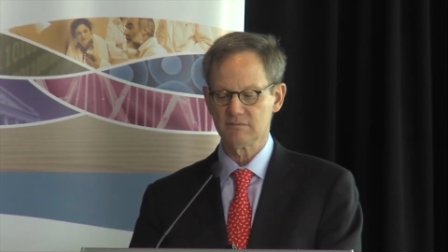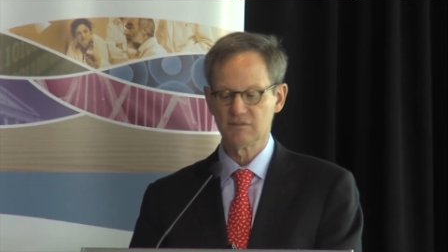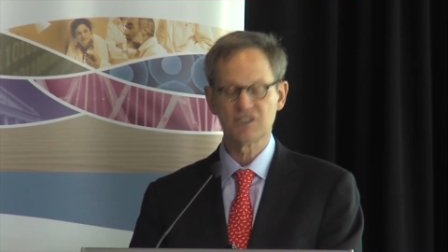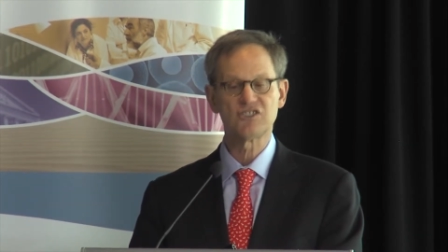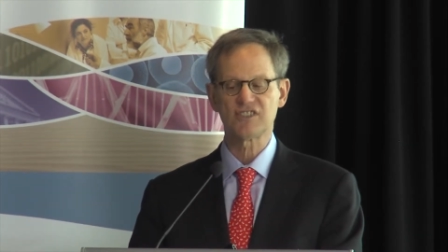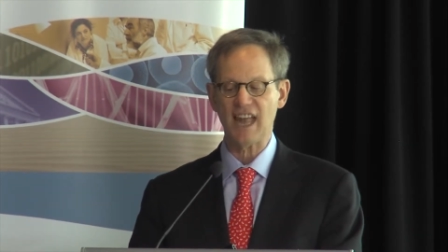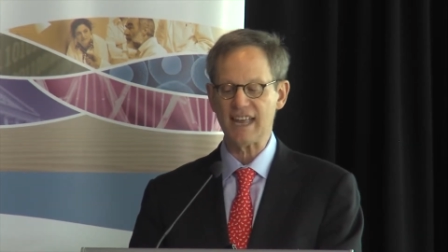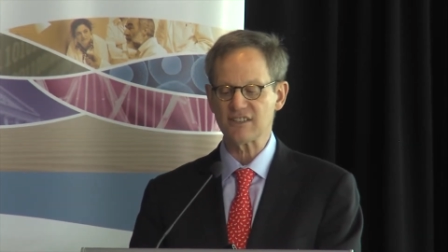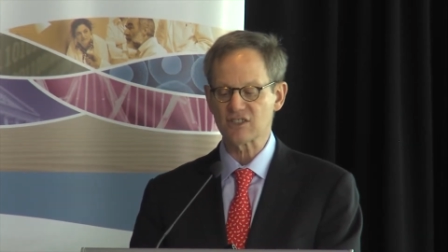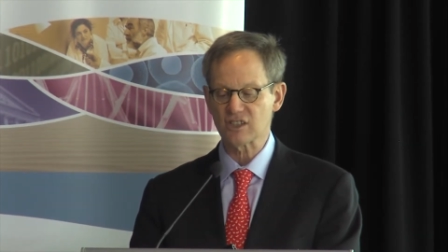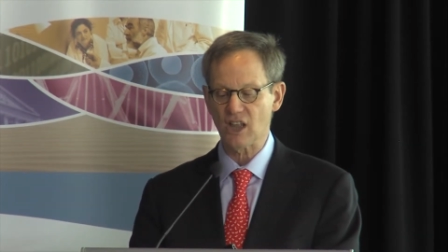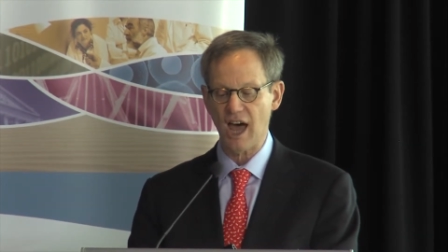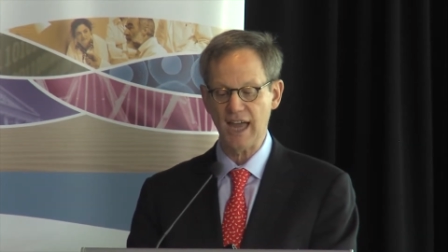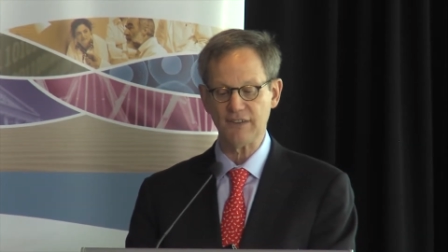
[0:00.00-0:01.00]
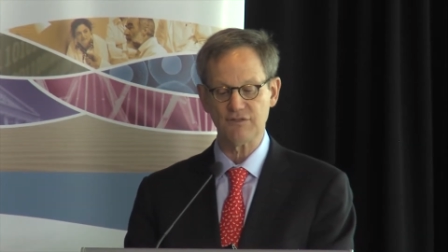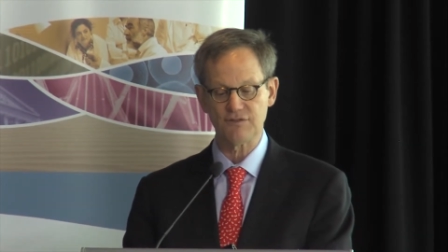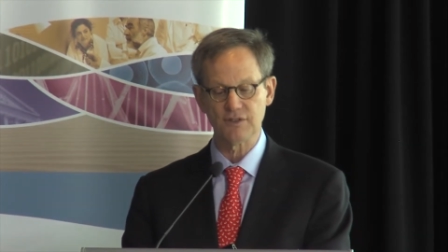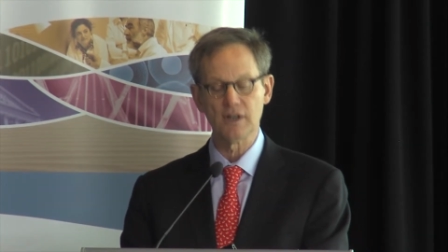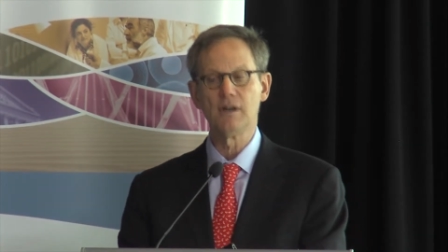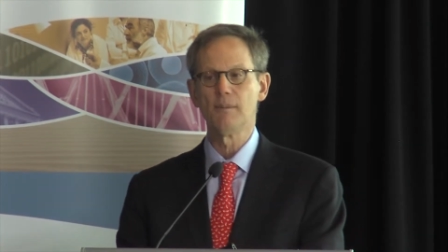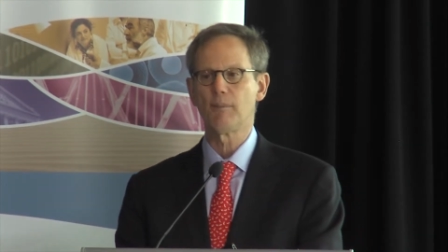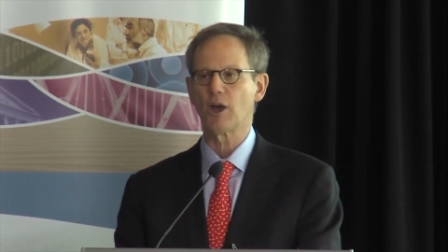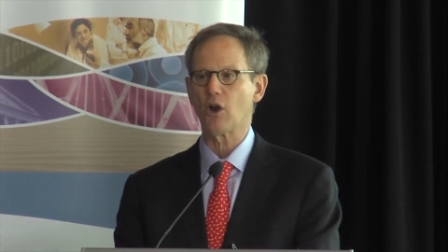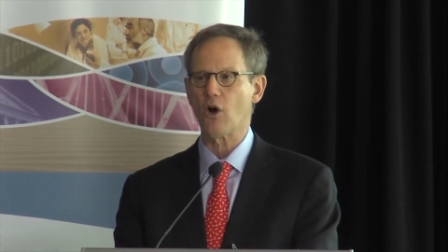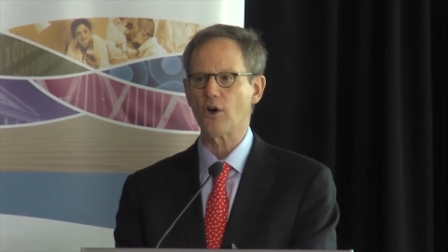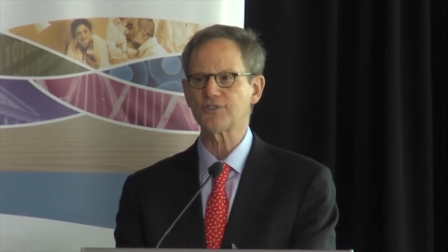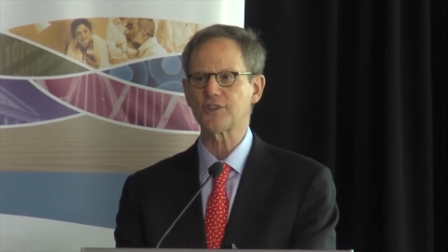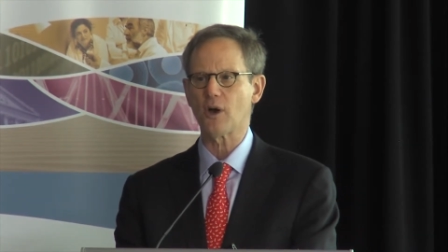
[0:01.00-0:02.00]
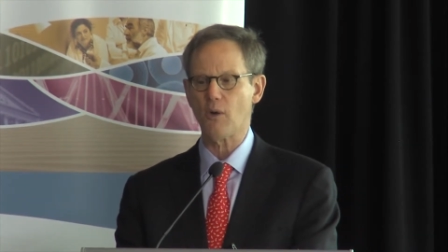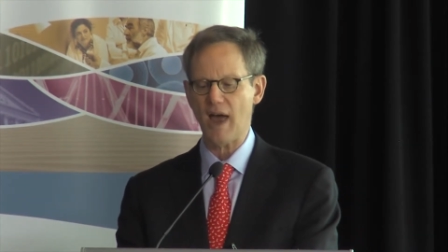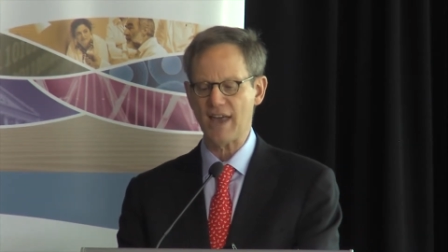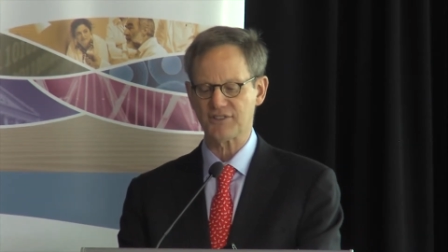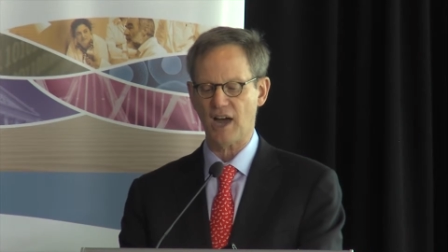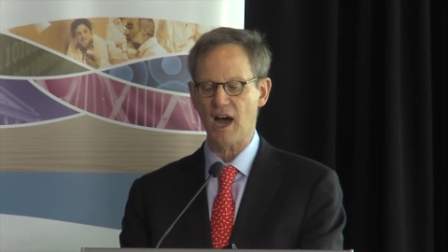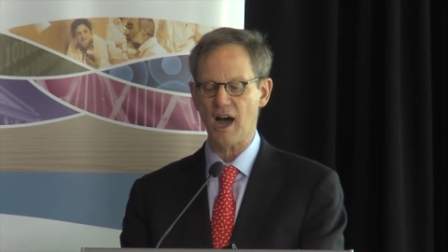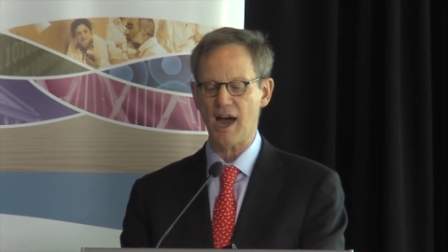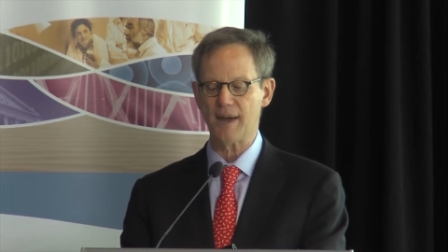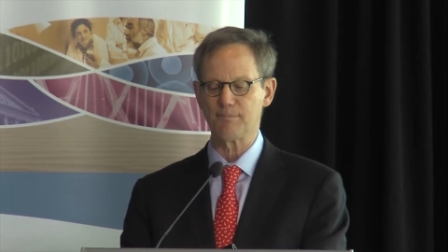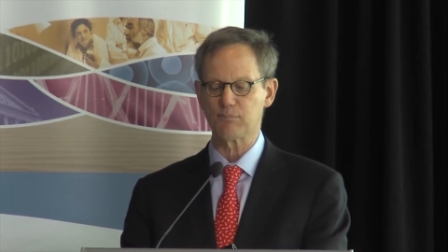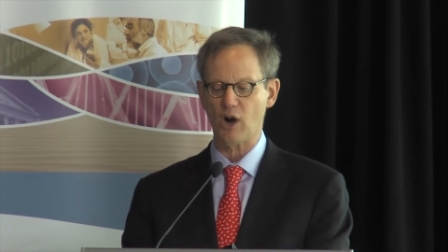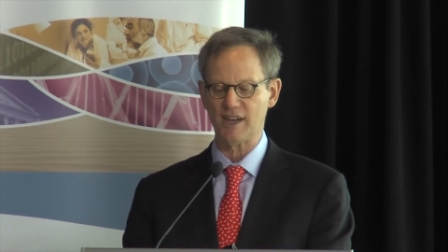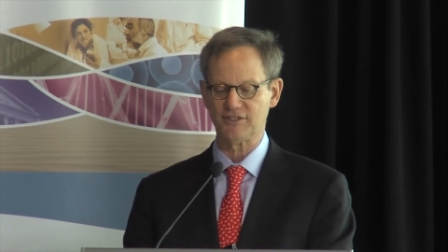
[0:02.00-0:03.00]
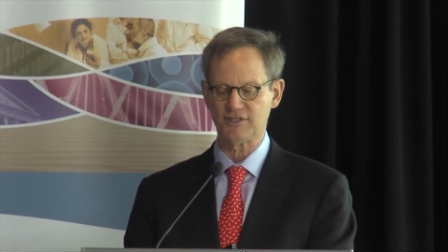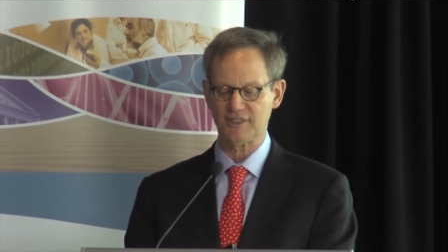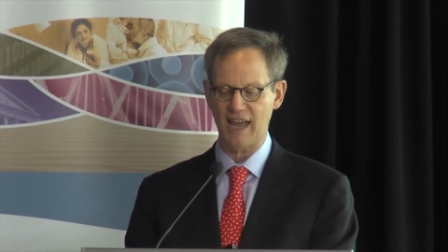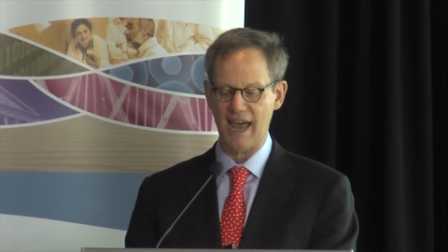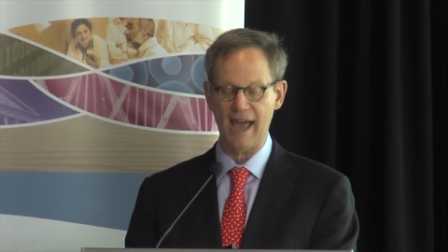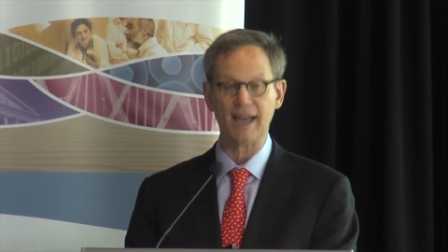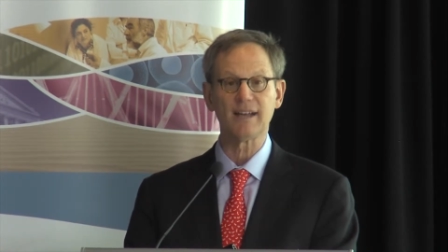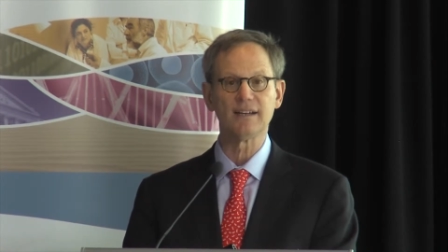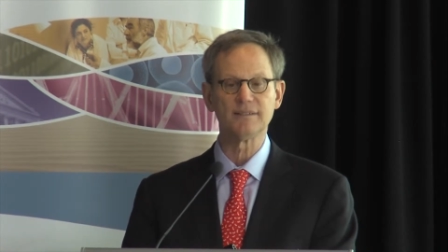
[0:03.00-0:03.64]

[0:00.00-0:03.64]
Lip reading: extends life, but also has a high price tag.